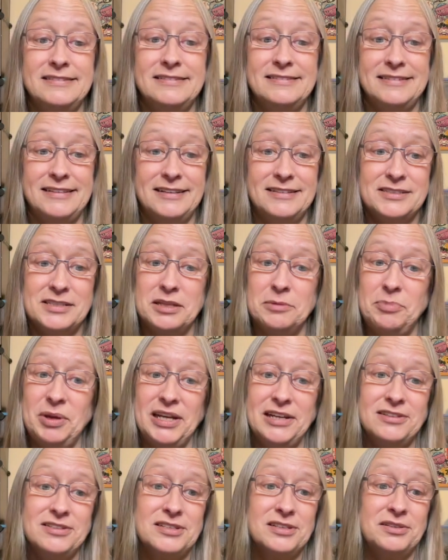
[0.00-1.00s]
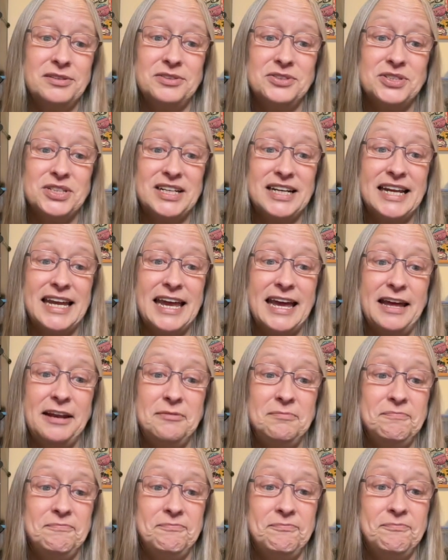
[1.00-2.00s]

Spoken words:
there's the pink solution again,